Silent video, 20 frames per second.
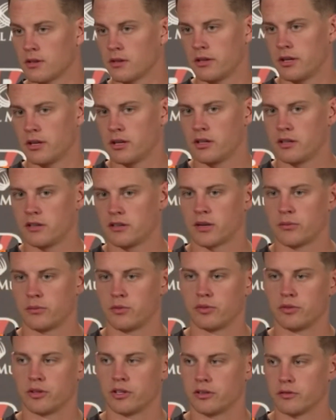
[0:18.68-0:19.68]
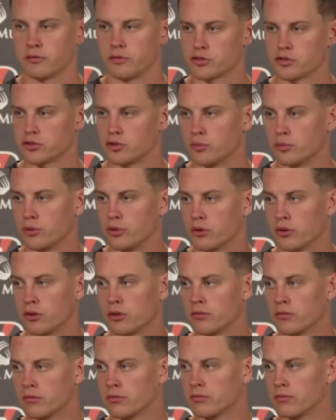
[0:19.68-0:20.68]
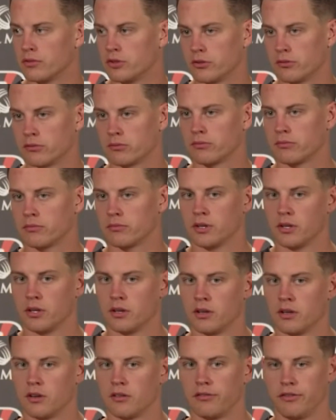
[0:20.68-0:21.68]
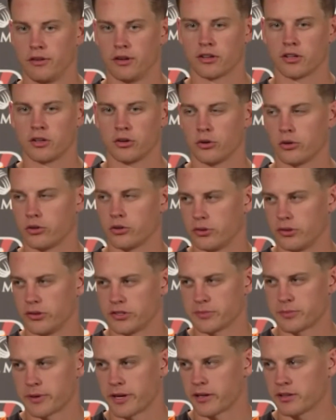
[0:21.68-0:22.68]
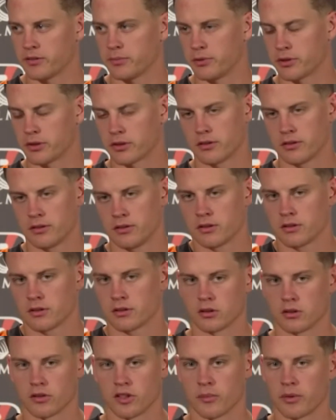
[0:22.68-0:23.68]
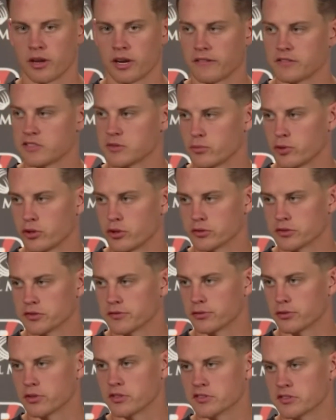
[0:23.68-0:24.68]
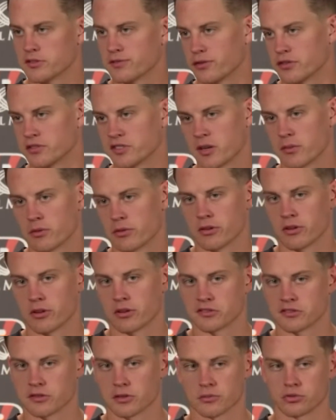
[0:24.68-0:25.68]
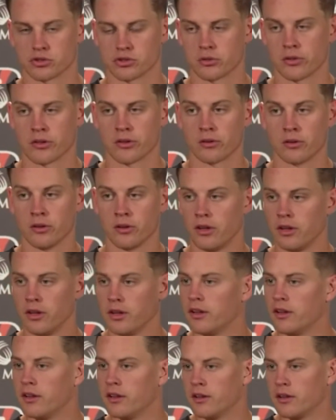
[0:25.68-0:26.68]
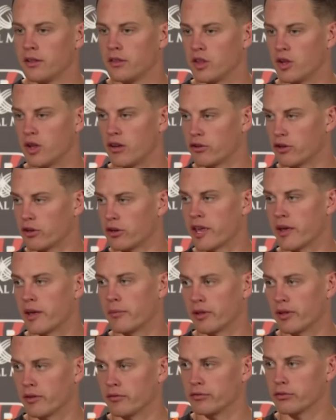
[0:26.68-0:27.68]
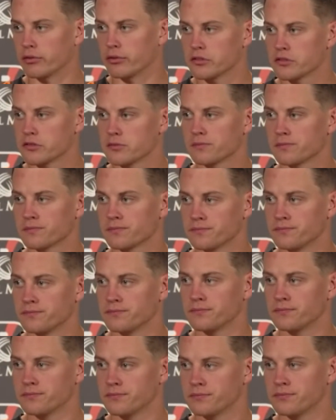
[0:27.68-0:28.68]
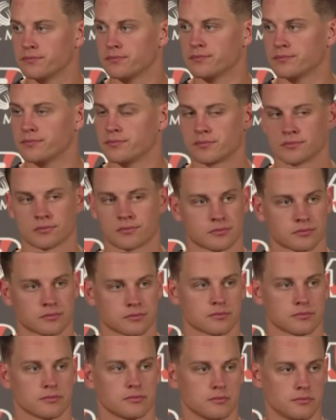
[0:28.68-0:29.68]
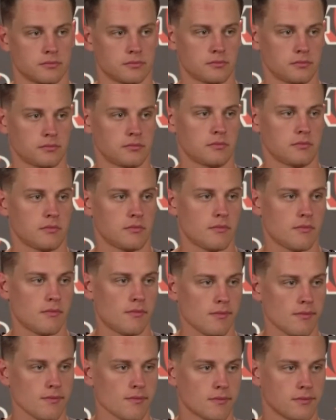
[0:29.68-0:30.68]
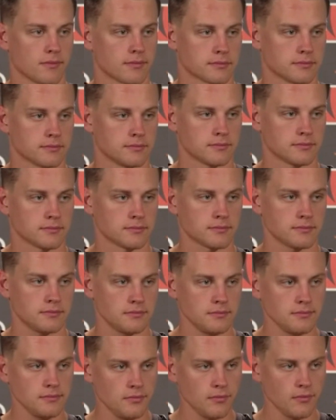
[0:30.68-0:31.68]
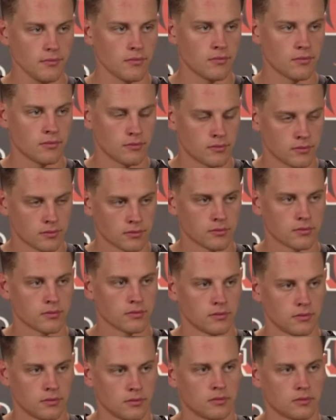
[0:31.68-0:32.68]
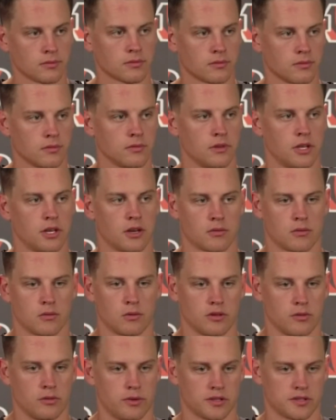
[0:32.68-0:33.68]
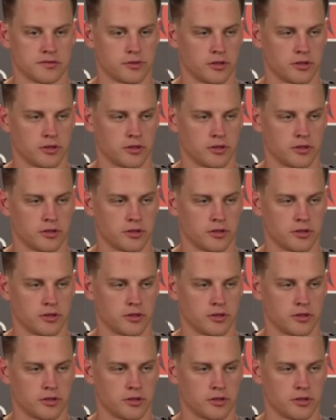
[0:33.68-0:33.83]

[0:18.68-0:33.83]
yeah, anytime you play a divisional opponent, you feel like you know what to expect, but you know they might have some wrinkles for us first game of the year, so I'm sure they'll they'll have good game plan for us be a good test for your offensive line, given how good that front is, especially with Larry on the other side now. Yeah, one of the best